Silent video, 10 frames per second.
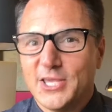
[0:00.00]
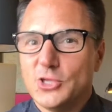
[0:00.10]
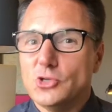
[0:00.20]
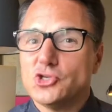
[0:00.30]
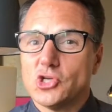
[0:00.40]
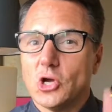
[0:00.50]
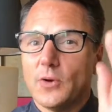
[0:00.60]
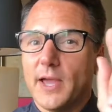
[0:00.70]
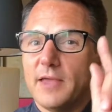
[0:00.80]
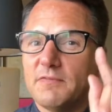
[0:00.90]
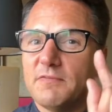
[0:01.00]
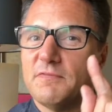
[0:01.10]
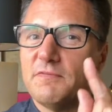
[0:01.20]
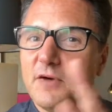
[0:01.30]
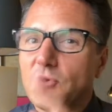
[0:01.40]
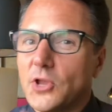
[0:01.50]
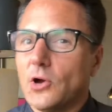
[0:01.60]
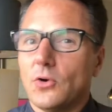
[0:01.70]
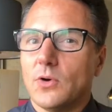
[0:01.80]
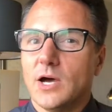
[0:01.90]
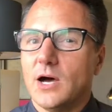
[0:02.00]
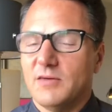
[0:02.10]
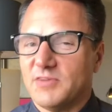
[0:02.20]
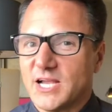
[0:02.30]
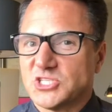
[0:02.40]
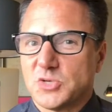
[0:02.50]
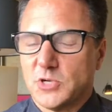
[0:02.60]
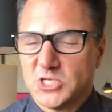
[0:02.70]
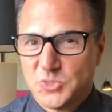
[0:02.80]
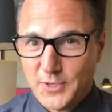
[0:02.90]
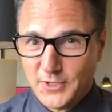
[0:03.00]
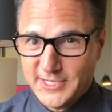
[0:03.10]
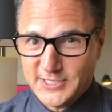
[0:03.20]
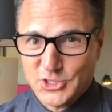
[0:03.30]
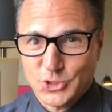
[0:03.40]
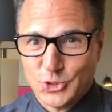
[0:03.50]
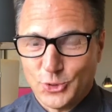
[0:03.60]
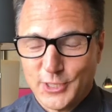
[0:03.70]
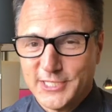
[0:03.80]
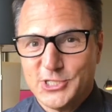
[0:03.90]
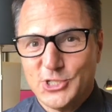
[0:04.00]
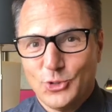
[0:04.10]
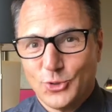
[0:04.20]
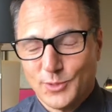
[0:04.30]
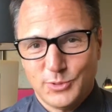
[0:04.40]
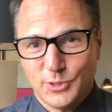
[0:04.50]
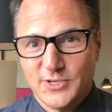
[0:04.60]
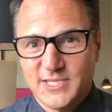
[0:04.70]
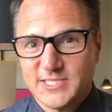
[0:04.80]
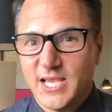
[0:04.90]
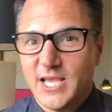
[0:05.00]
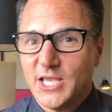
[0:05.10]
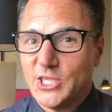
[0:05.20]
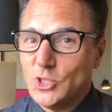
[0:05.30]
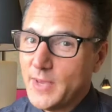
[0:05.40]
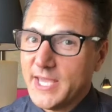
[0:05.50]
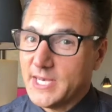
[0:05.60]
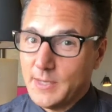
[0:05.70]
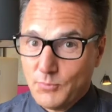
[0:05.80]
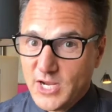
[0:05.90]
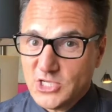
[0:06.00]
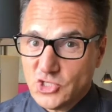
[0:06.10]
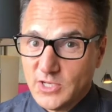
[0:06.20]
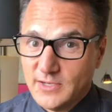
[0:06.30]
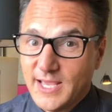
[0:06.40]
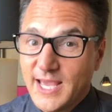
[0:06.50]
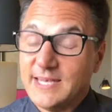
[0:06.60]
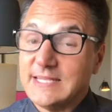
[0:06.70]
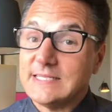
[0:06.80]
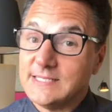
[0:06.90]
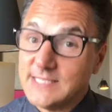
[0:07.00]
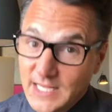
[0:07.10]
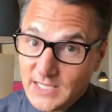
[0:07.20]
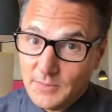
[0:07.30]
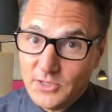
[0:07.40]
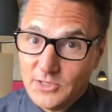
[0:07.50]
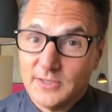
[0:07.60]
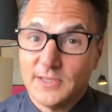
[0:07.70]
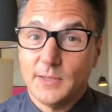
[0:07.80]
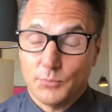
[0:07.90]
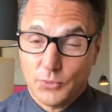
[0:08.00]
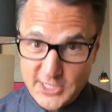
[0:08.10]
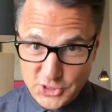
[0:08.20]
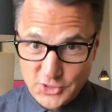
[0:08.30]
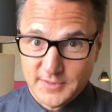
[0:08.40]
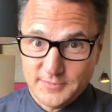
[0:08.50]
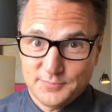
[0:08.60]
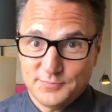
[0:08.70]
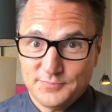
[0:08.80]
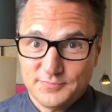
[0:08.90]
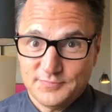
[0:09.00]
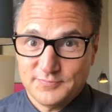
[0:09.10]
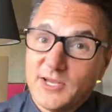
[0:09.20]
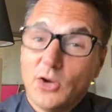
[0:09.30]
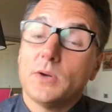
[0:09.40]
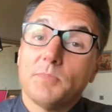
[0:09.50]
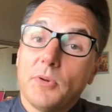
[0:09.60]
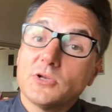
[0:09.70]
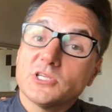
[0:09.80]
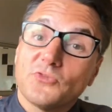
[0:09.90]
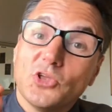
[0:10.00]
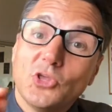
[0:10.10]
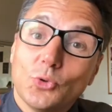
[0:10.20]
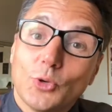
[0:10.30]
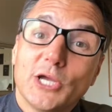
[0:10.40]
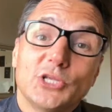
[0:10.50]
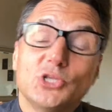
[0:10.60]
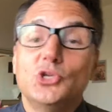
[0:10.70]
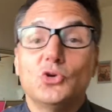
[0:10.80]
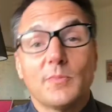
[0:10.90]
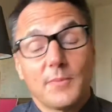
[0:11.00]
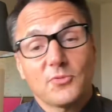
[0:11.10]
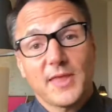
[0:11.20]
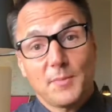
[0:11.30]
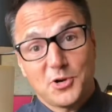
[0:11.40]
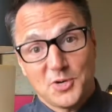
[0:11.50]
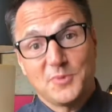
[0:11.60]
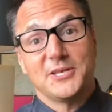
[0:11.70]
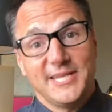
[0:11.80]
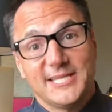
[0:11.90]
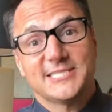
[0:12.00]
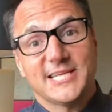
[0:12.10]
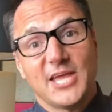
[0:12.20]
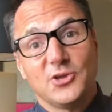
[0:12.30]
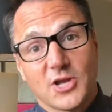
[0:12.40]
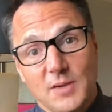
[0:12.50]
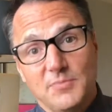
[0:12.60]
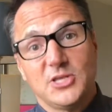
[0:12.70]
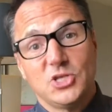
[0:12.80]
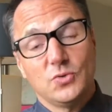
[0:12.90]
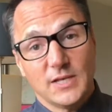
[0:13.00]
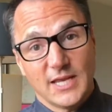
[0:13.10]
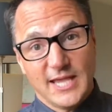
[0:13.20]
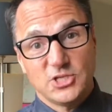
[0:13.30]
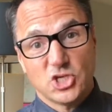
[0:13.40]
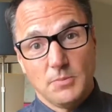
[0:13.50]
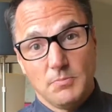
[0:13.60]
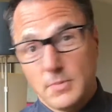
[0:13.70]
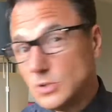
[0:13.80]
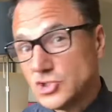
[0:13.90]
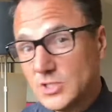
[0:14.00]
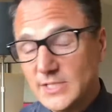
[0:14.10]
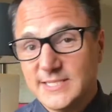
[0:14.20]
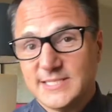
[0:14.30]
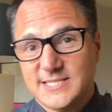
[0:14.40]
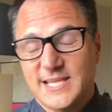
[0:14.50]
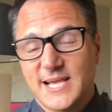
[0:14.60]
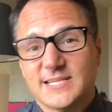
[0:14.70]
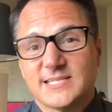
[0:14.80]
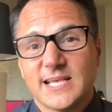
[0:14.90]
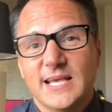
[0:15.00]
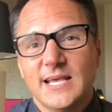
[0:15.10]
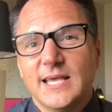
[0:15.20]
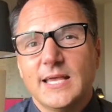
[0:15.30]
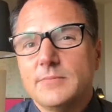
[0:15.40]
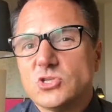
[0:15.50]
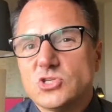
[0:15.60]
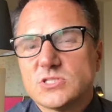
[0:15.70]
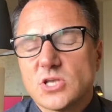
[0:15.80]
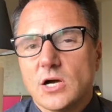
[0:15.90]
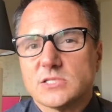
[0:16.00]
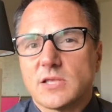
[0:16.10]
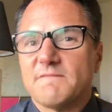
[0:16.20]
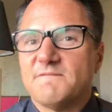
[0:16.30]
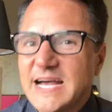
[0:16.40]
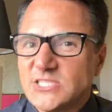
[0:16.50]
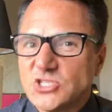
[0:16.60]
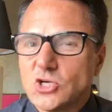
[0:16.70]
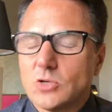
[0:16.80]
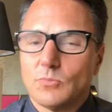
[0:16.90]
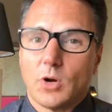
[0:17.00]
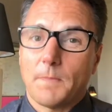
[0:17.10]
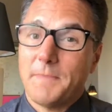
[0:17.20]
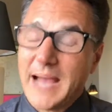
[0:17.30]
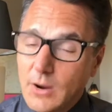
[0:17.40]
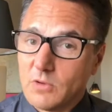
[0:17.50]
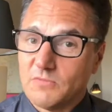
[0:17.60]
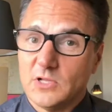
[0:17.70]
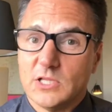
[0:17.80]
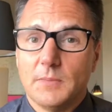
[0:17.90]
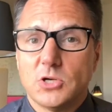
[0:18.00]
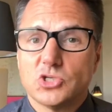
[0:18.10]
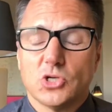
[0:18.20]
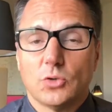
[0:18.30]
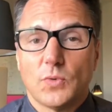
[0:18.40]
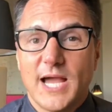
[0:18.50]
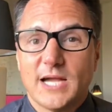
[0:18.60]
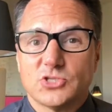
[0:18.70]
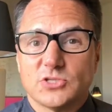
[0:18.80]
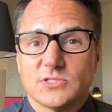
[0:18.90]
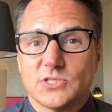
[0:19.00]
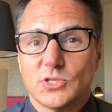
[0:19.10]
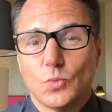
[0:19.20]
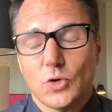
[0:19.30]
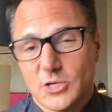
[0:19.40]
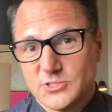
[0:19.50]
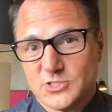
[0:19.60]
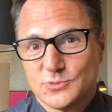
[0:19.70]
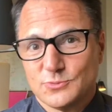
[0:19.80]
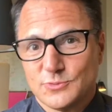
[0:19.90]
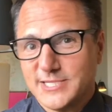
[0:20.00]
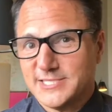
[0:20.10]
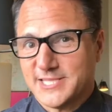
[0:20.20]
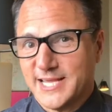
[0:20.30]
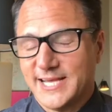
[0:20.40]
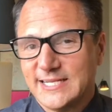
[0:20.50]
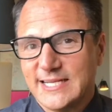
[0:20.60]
you show a photo of a customer experience story to your employees, you make an impression, an indelible impression. Oh, and bonus for you. Do you remember that part about needing to get your company to engage emotionally in CX? Images cause faster, more powerful emotional reactions than words. Why is that?